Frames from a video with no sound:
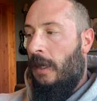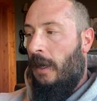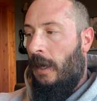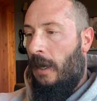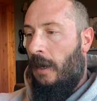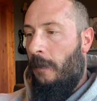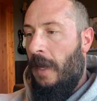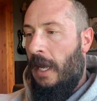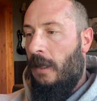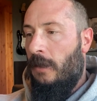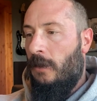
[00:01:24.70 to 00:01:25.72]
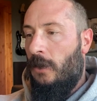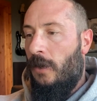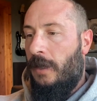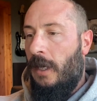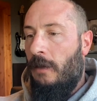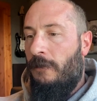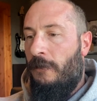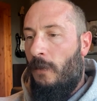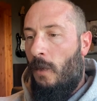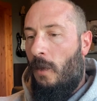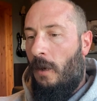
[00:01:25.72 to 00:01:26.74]
looking
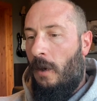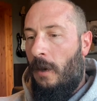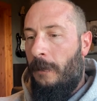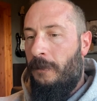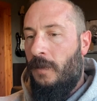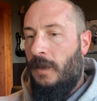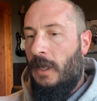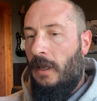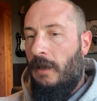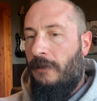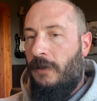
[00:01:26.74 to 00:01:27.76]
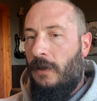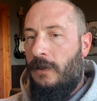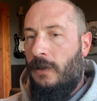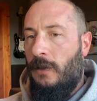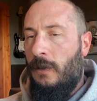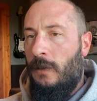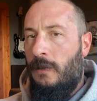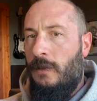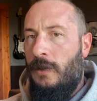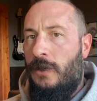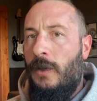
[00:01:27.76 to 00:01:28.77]
for the lifter to
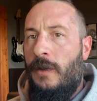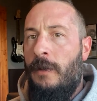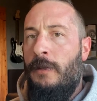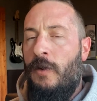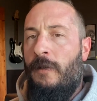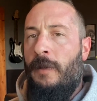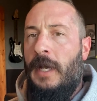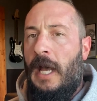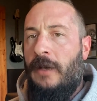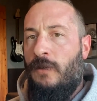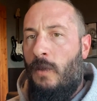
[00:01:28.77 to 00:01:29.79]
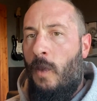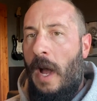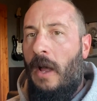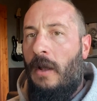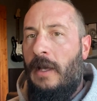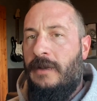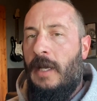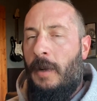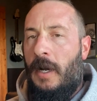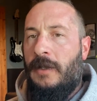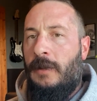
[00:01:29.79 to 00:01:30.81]
do the movement as well as they
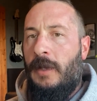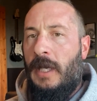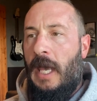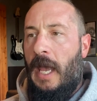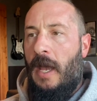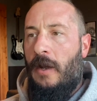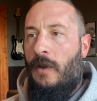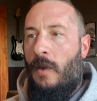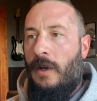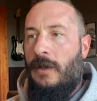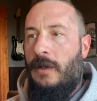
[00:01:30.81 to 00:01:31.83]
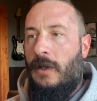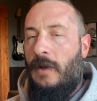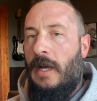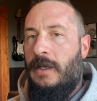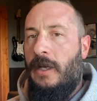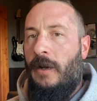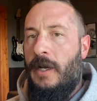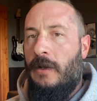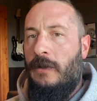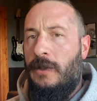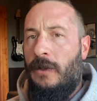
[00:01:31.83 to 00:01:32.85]
possibly can according to the
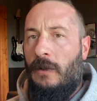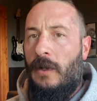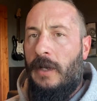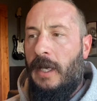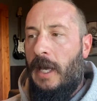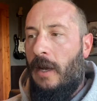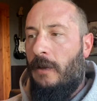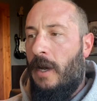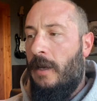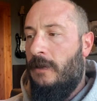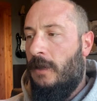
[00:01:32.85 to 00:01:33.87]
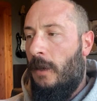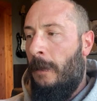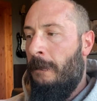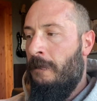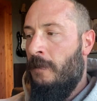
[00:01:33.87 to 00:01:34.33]
criteria you're looking at, right? So